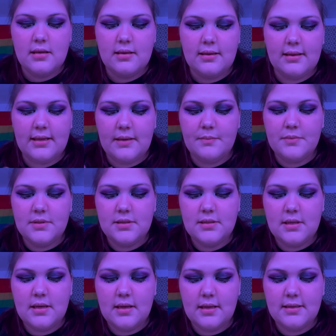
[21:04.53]

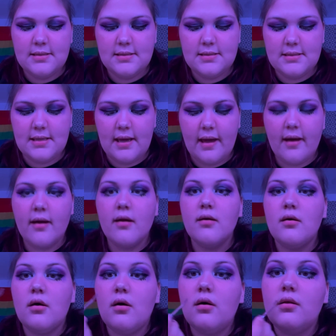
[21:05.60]
lipstick
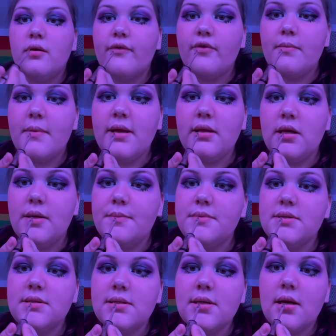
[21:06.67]
all over my
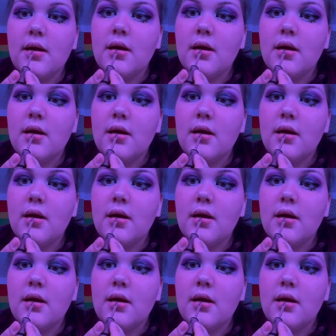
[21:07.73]
lips.